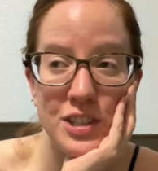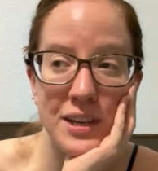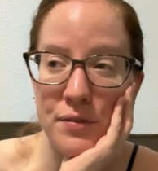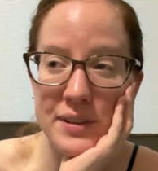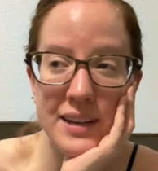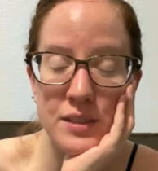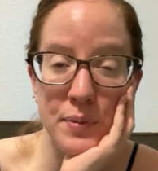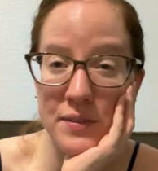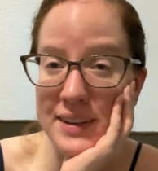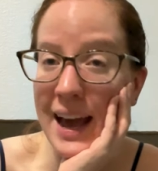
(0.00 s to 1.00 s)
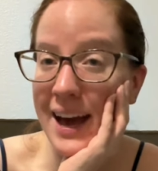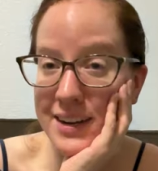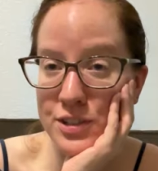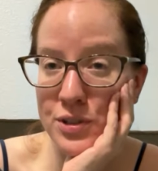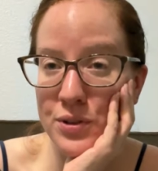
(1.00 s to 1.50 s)
definitely has a bit of an
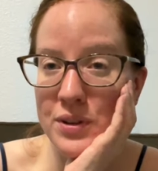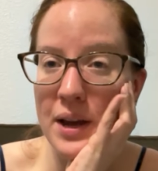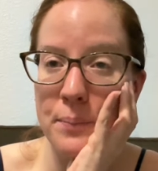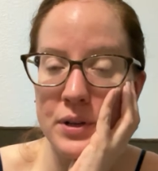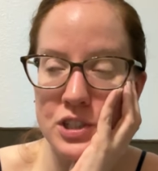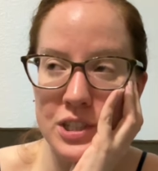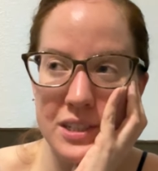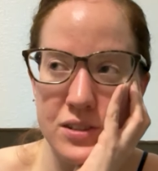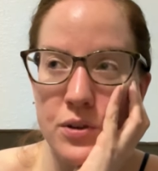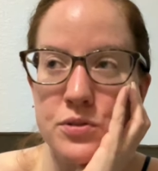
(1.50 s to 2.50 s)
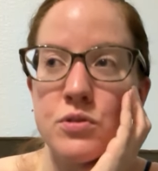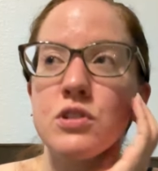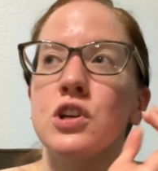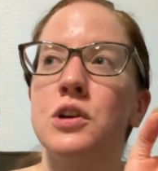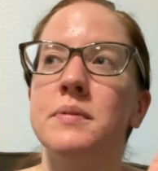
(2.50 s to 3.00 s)
attitude, but she is also
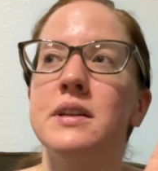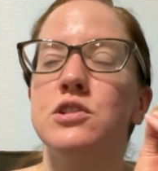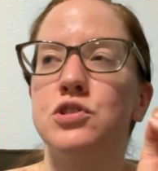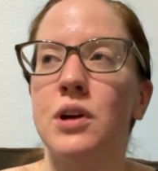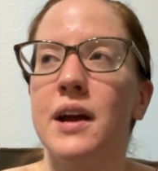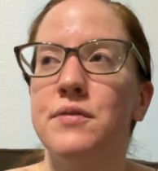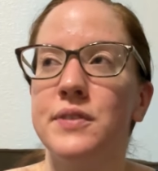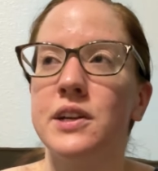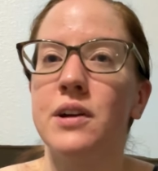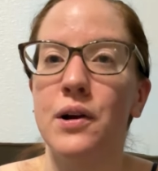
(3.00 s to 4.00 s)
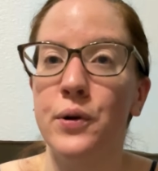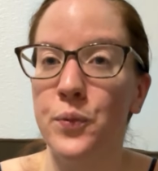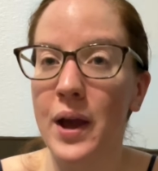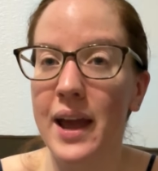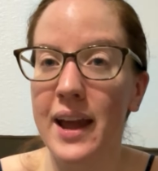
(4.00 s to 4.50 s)
determined to try and figure out a
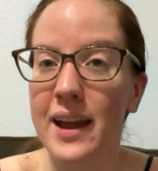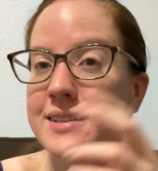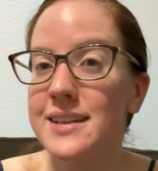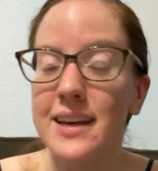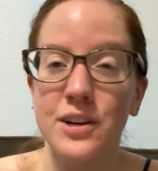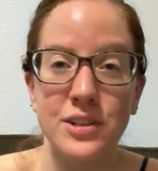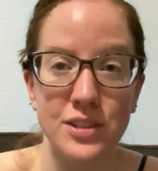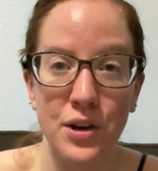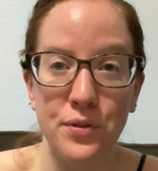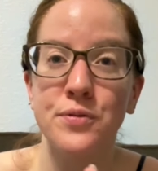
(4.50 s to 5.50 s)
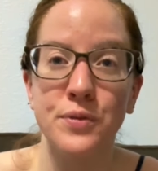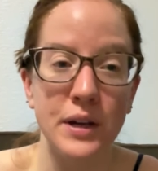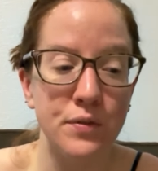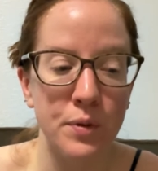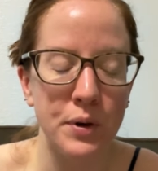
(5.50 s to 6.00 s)
way to get herself
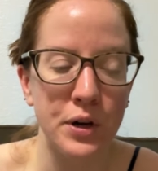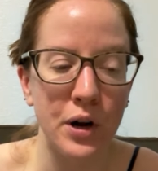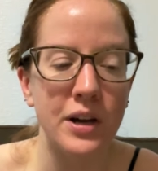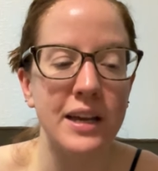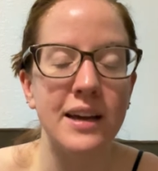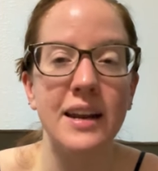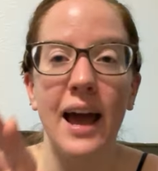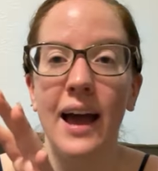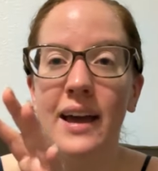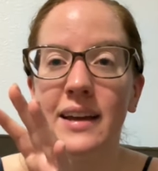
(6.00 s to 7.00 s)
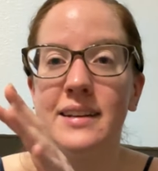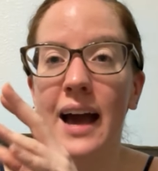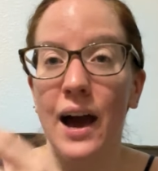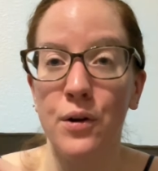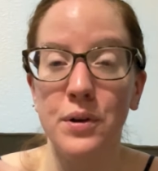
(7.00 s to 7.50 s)
freed from her guardian and
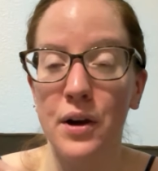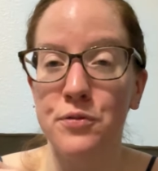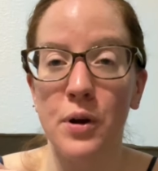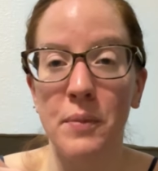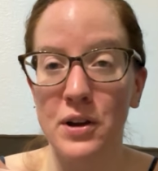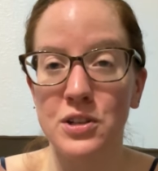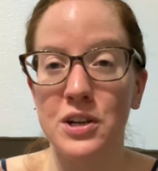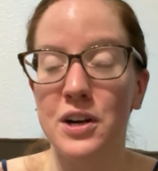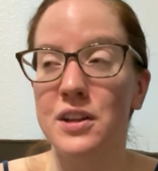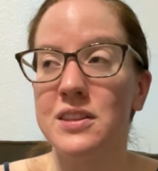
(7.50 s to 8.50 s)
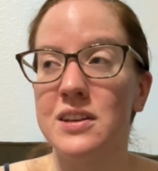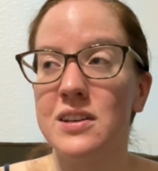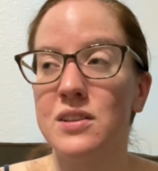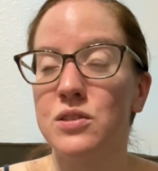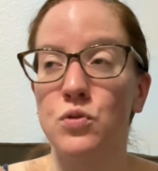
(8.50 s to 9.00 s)
out from under
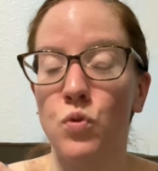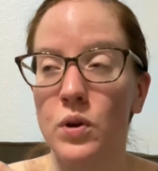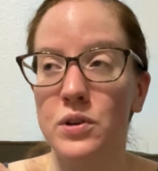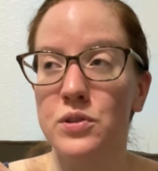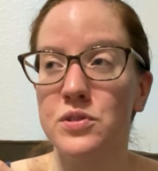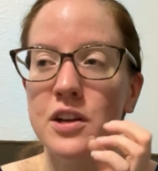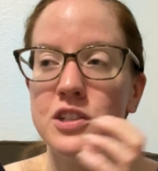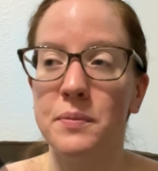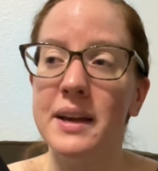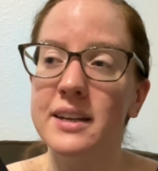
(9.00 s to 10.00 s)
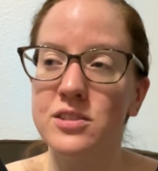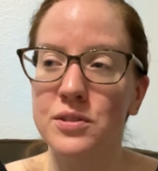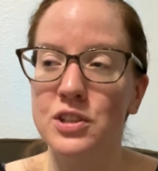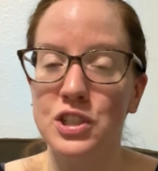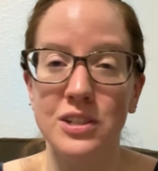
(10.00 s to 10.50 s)
the royals to make it so
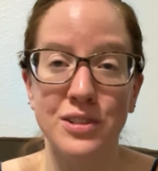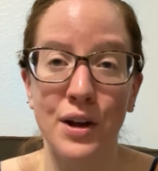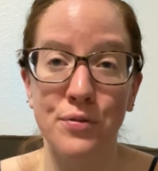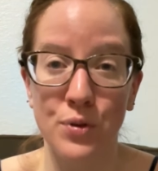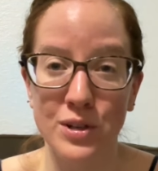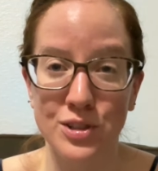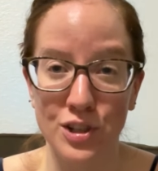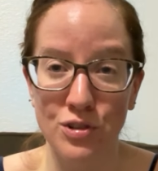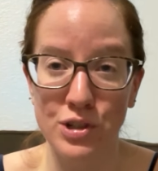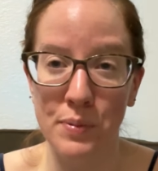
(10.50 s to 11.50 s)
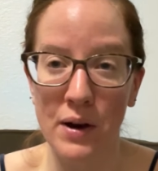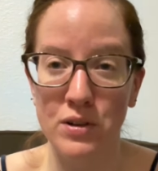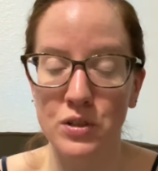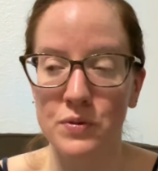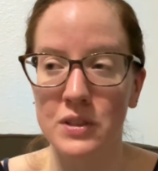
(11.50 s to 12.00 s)
that she is not forced to use her
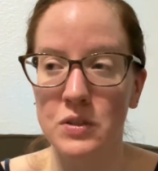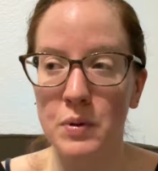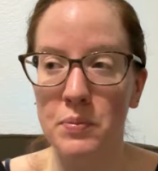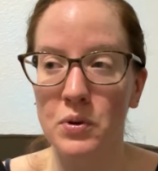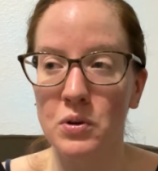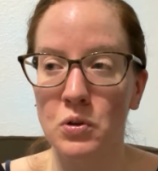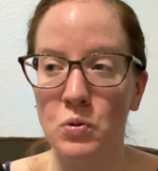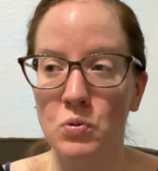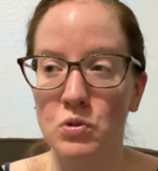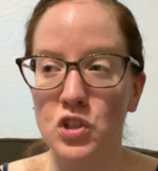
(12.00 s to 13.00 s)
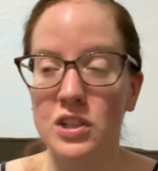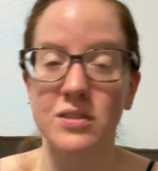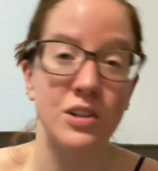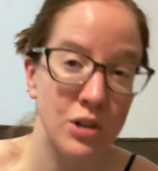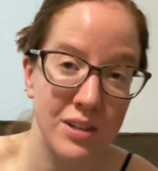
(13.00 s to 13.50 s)
powers for these people who she does
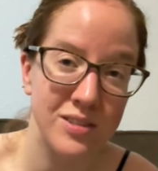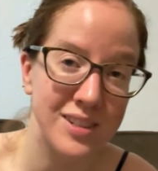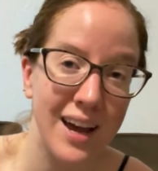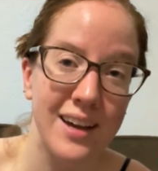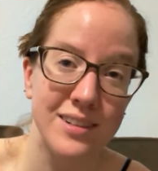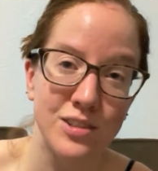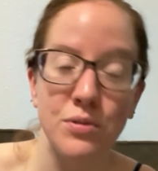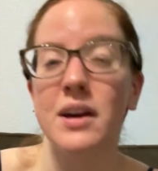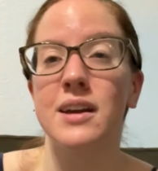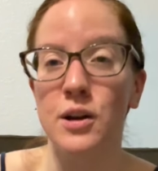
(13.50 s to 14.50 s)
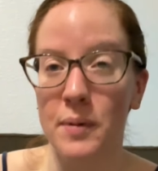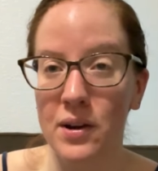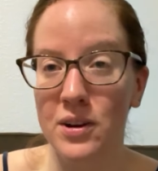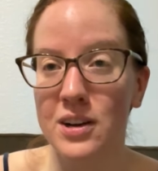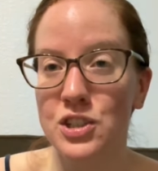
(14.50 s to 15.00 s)
not trust and do not care about
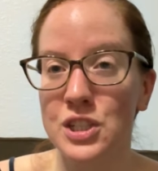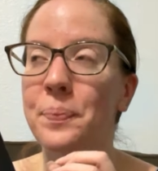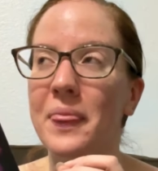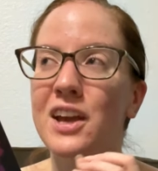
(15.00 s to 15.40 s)
her. She